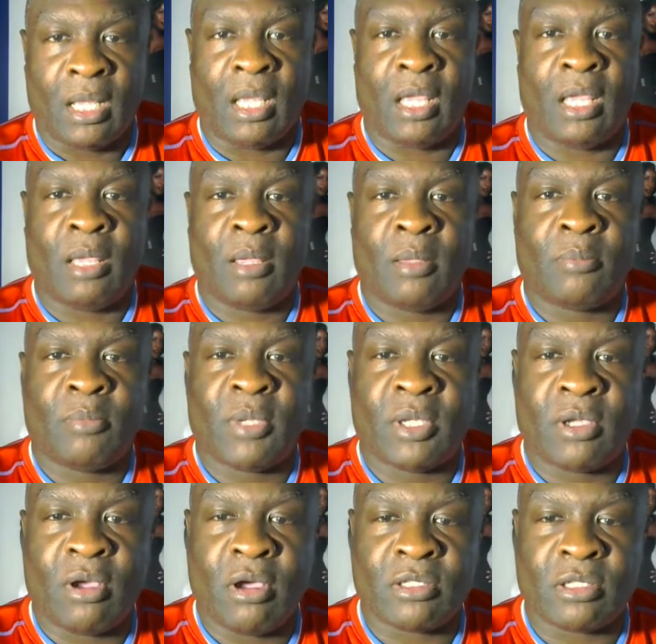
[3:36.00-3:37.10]
and
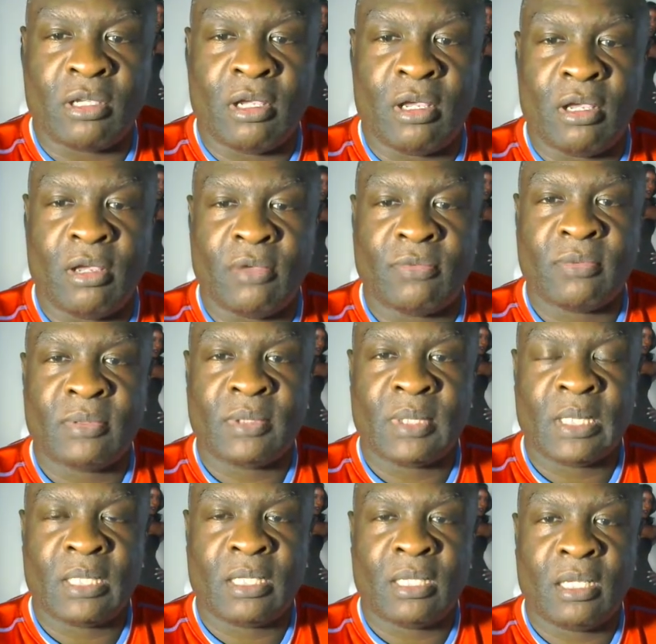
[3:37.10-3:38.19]
because of
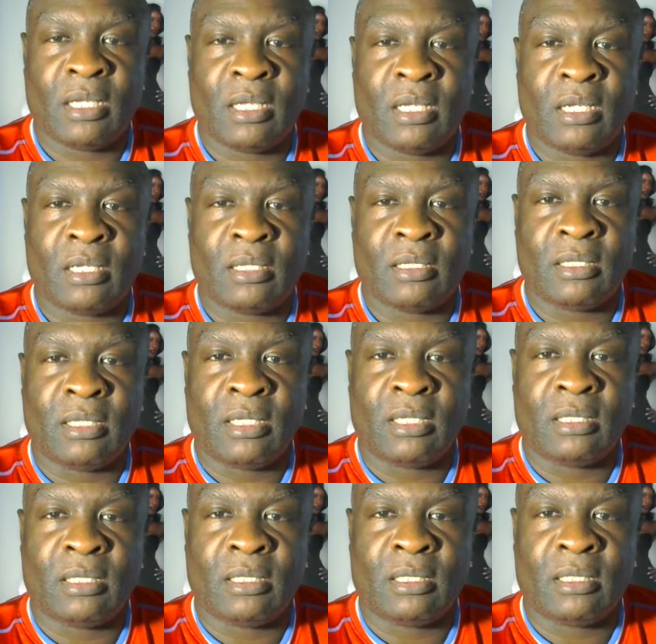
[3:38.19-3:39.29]
uh,
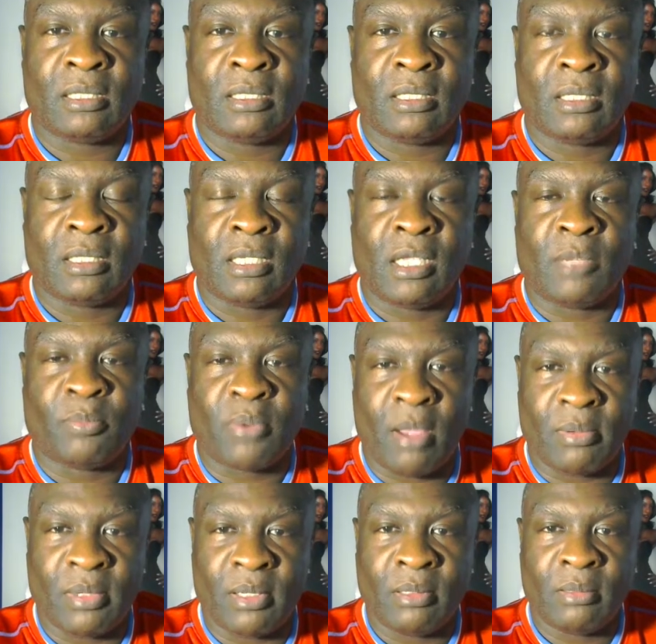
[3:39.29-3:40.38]
it
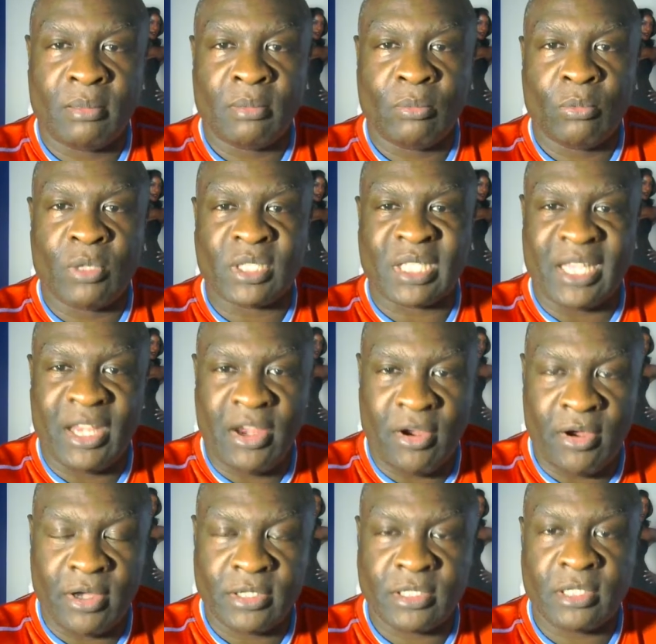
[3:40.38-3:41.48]
probably was
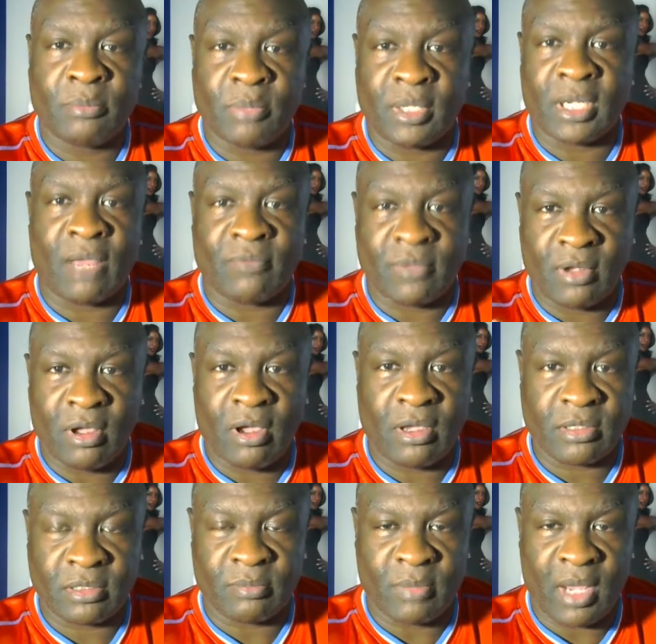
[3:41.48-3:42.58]
inherited but I've
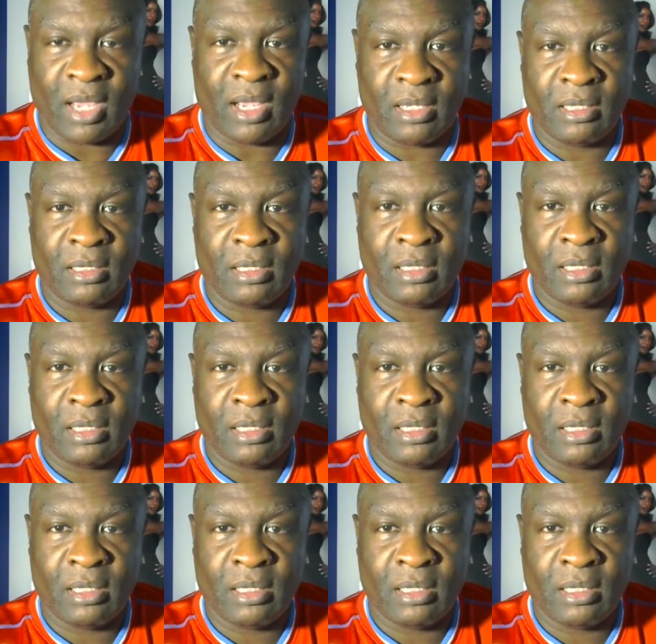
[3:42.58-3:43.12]
lost my